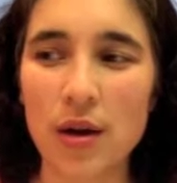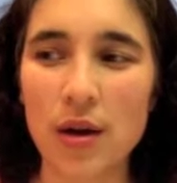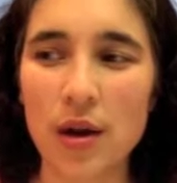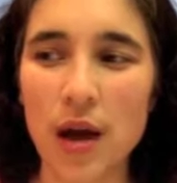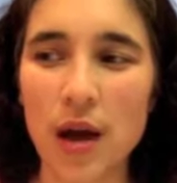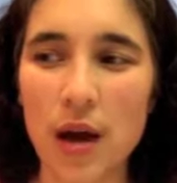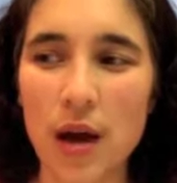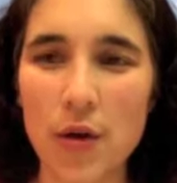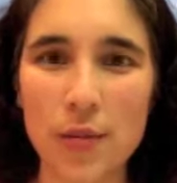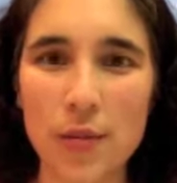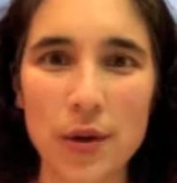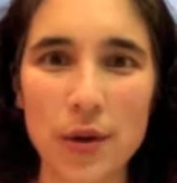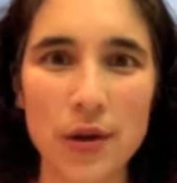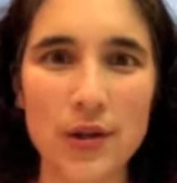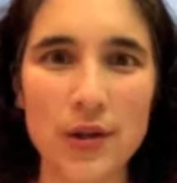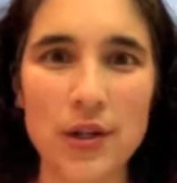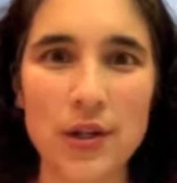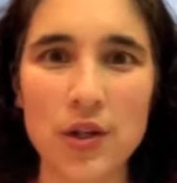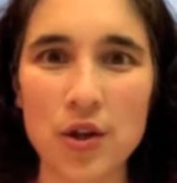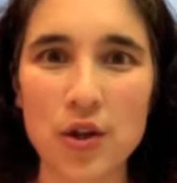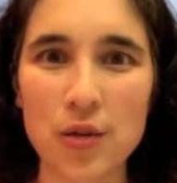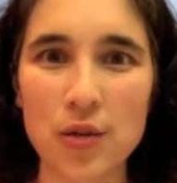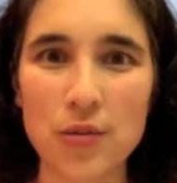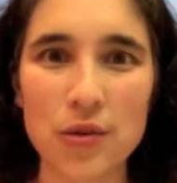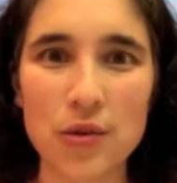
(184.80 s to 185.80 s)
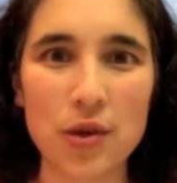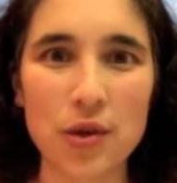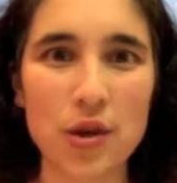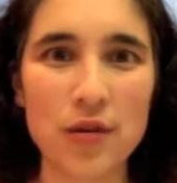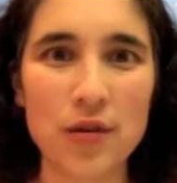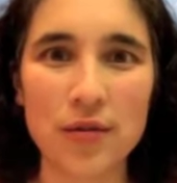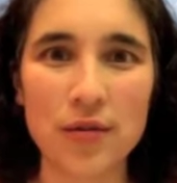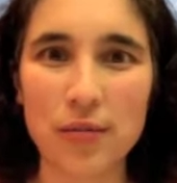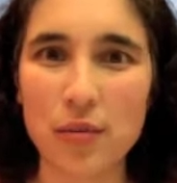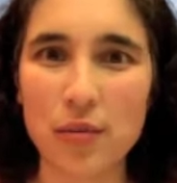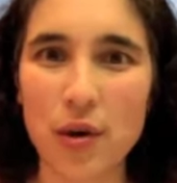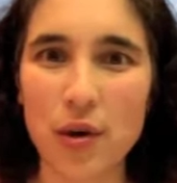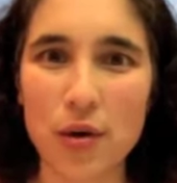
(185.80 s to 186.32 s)
ability to observe
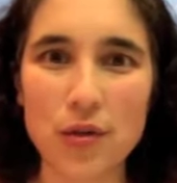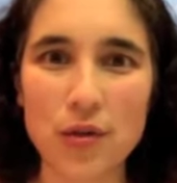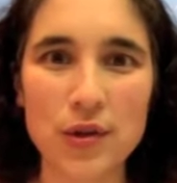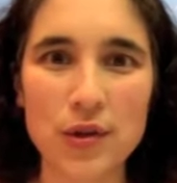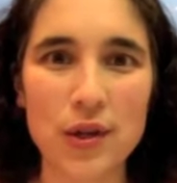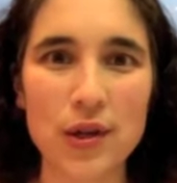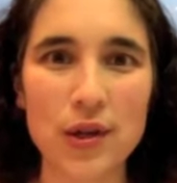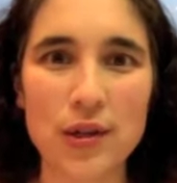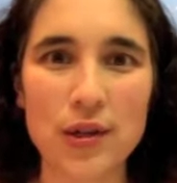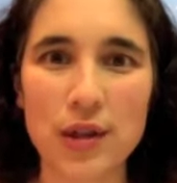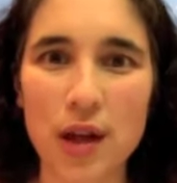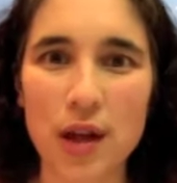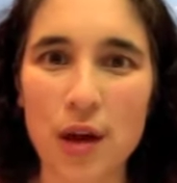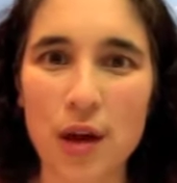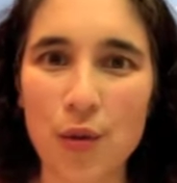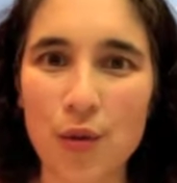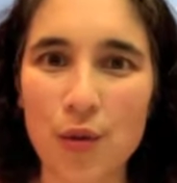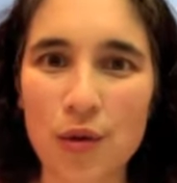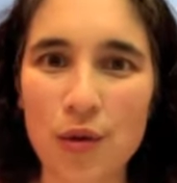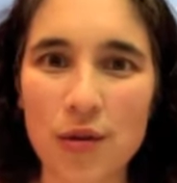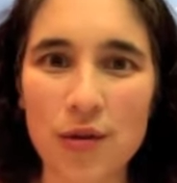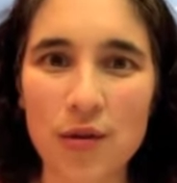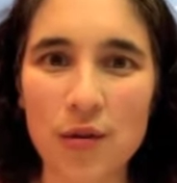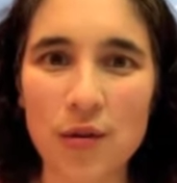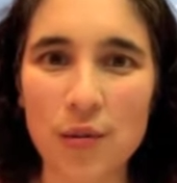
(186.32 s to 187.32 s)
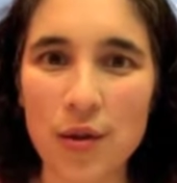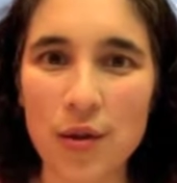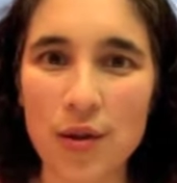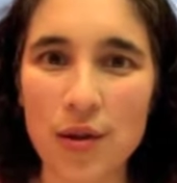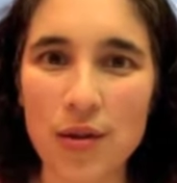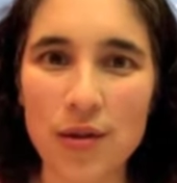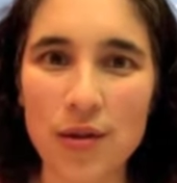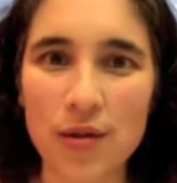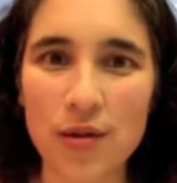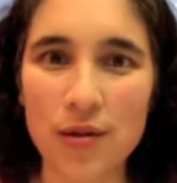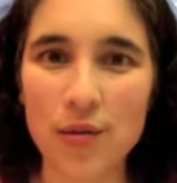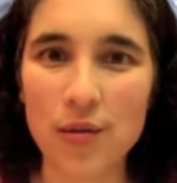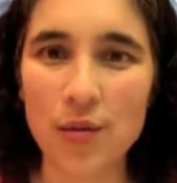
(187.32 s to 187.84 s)
and process that with
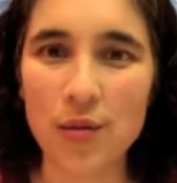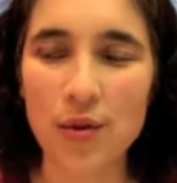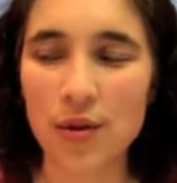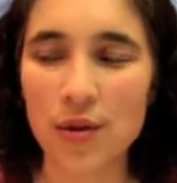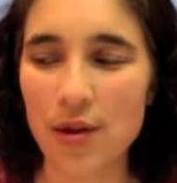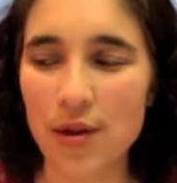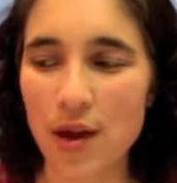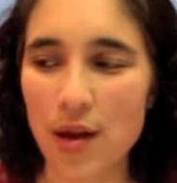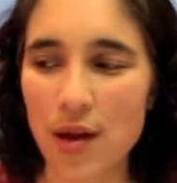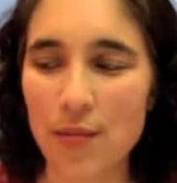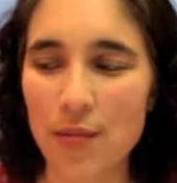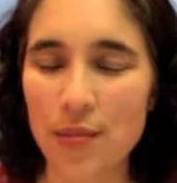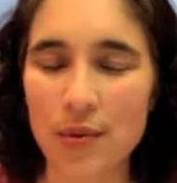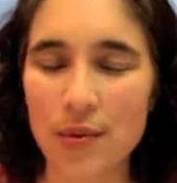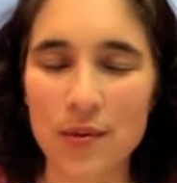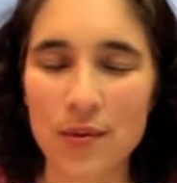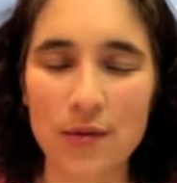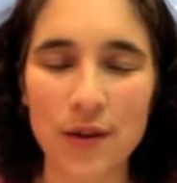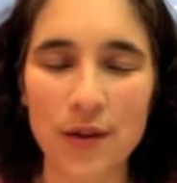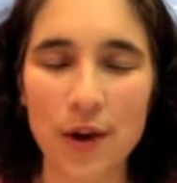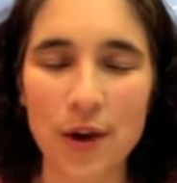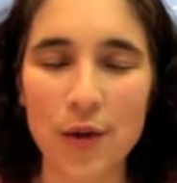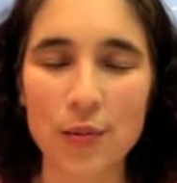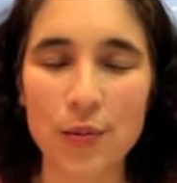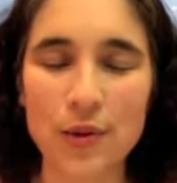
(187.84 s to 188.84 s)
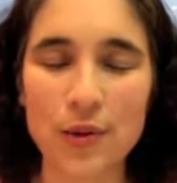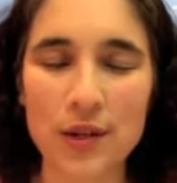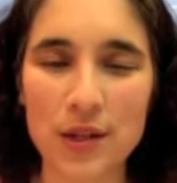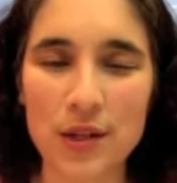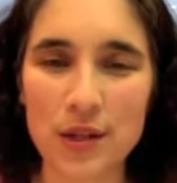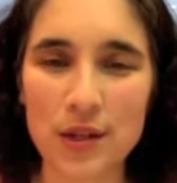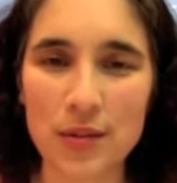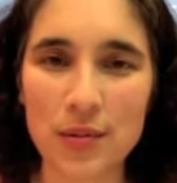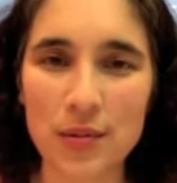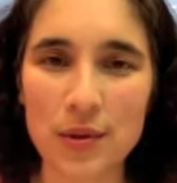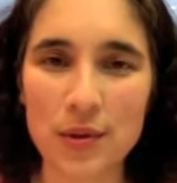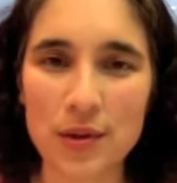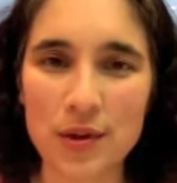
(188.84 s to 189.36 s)
our fellow
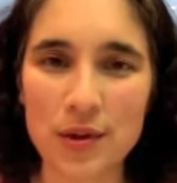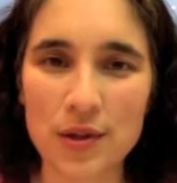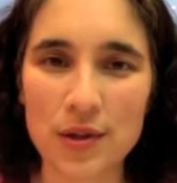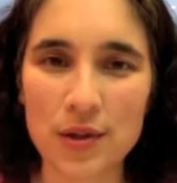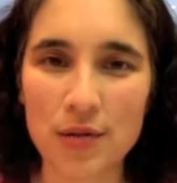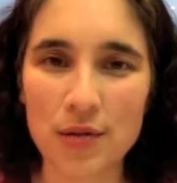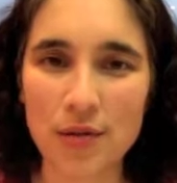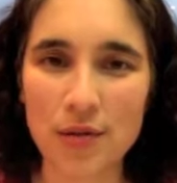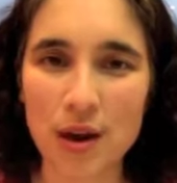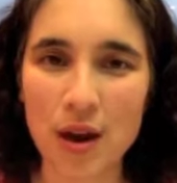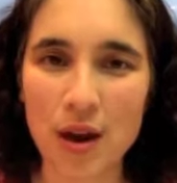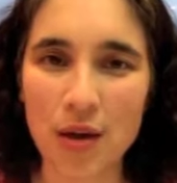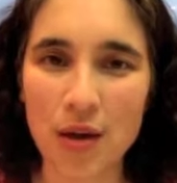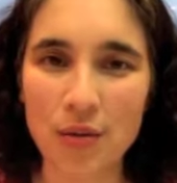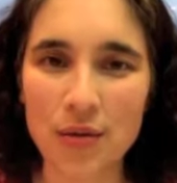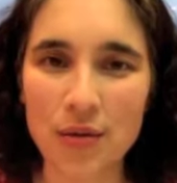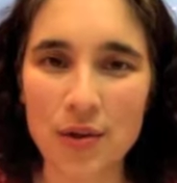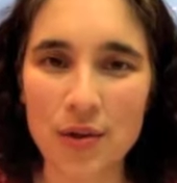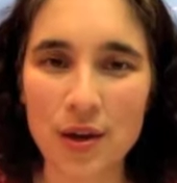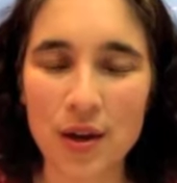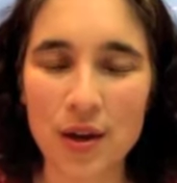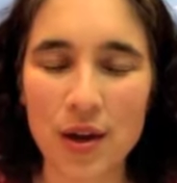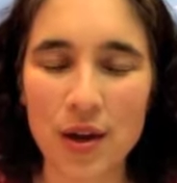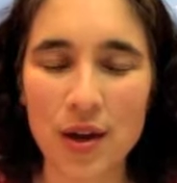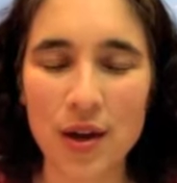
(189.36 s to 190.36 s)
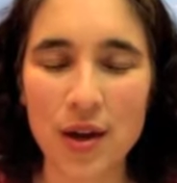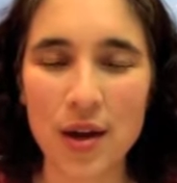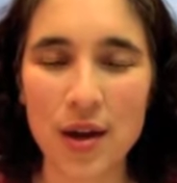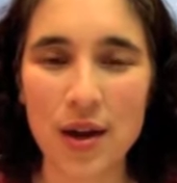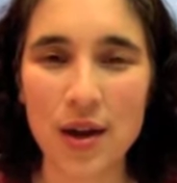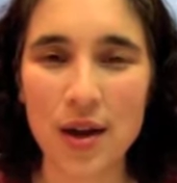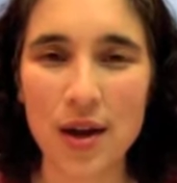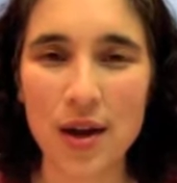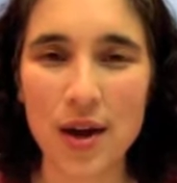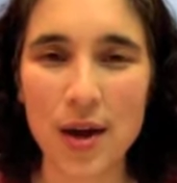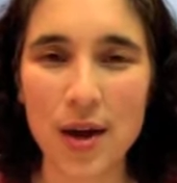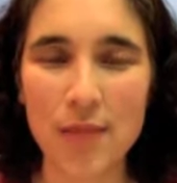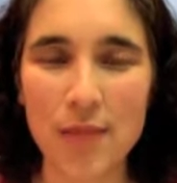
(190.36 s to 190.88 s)
participants around.
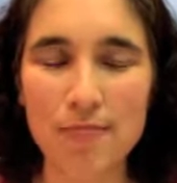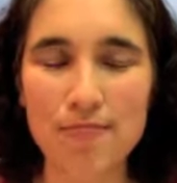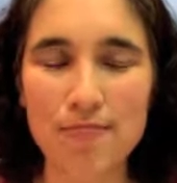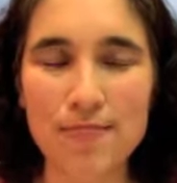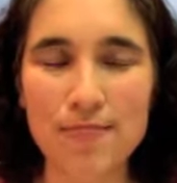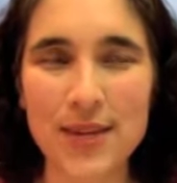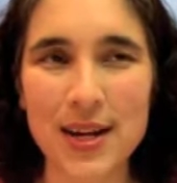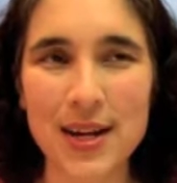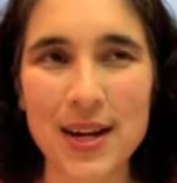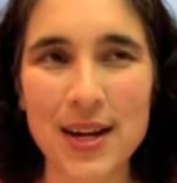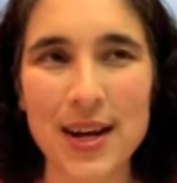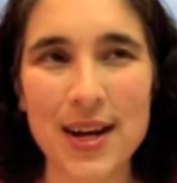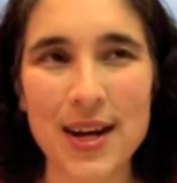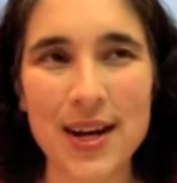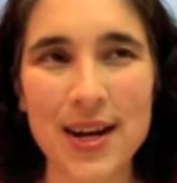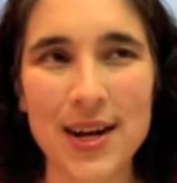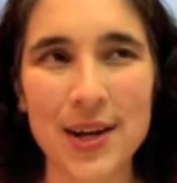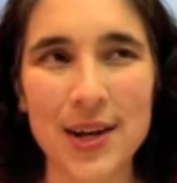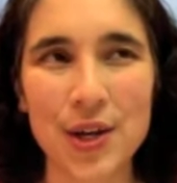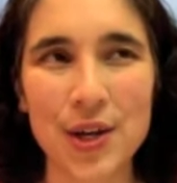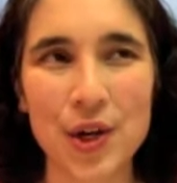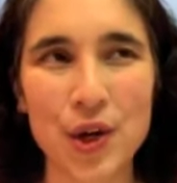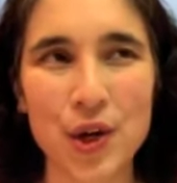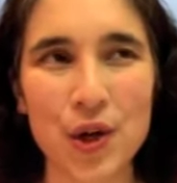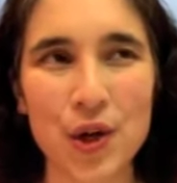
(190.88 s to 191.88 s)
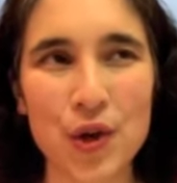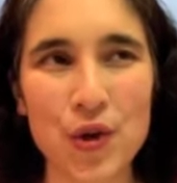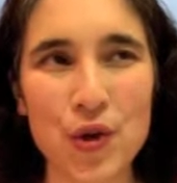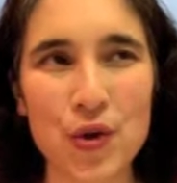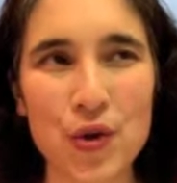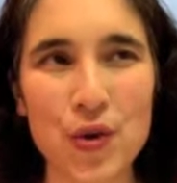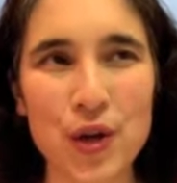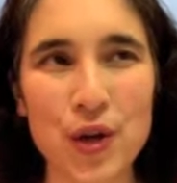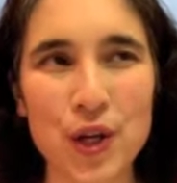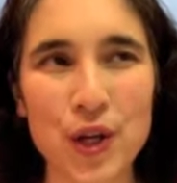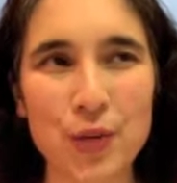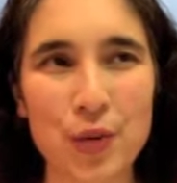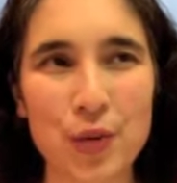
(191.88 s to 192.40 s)
I learned a
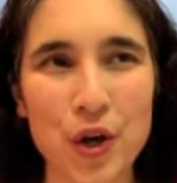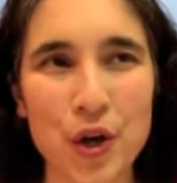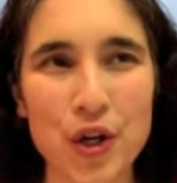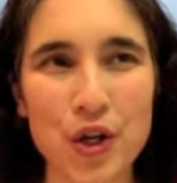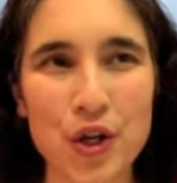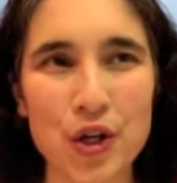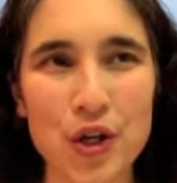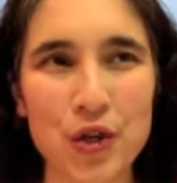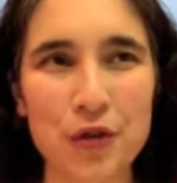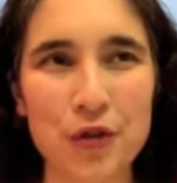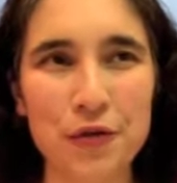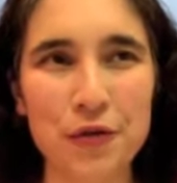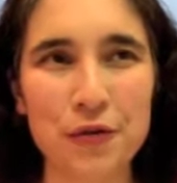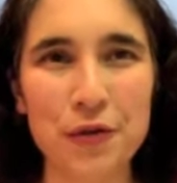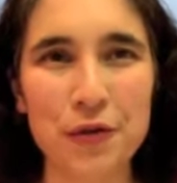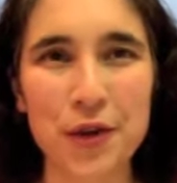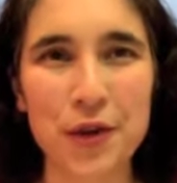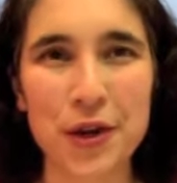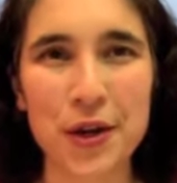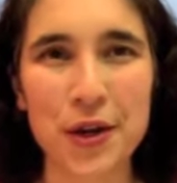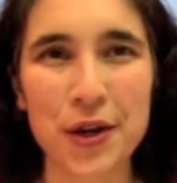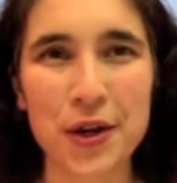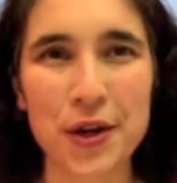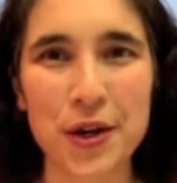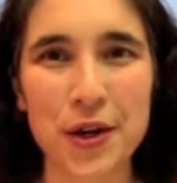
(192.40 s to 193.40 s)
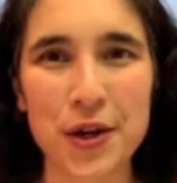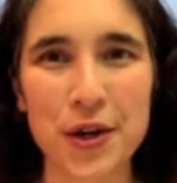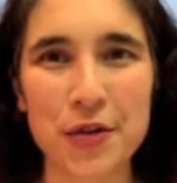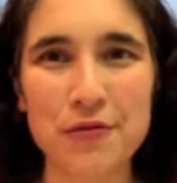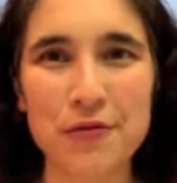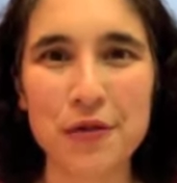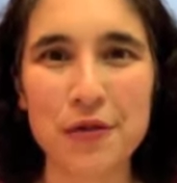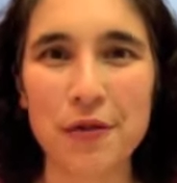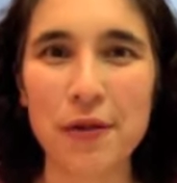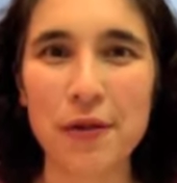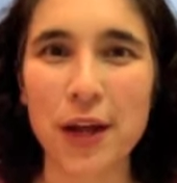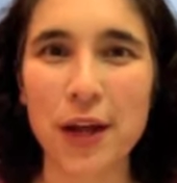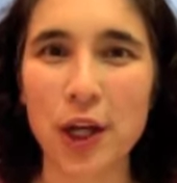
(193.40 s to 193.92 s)
new expression of
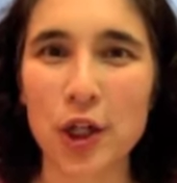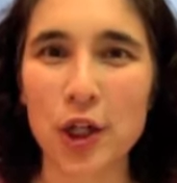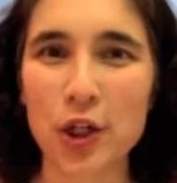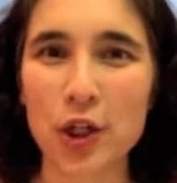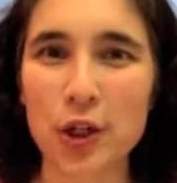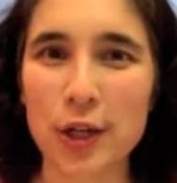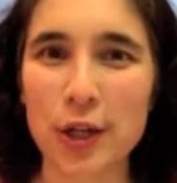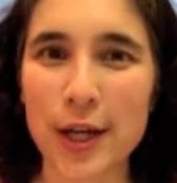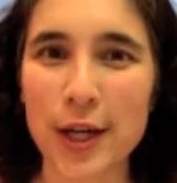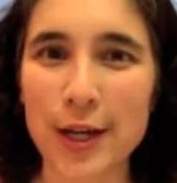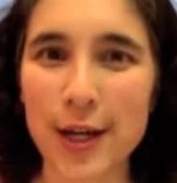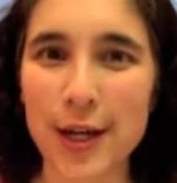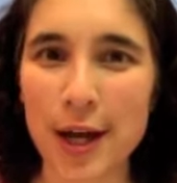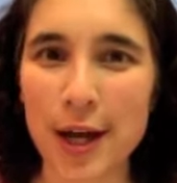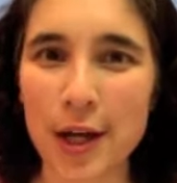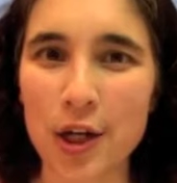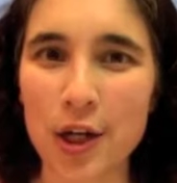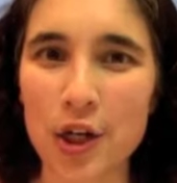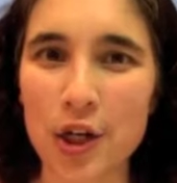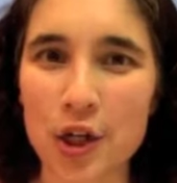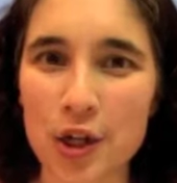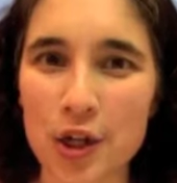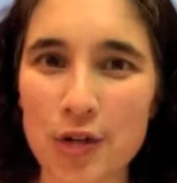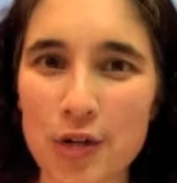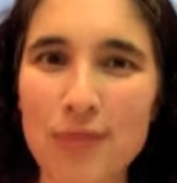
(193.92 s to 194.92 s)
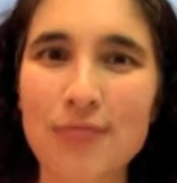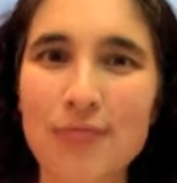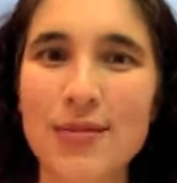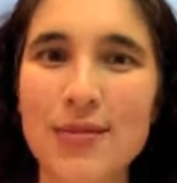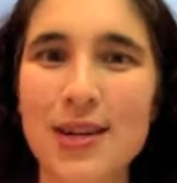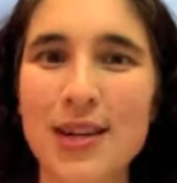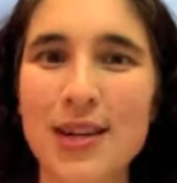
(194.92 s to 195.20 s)
reflection in action.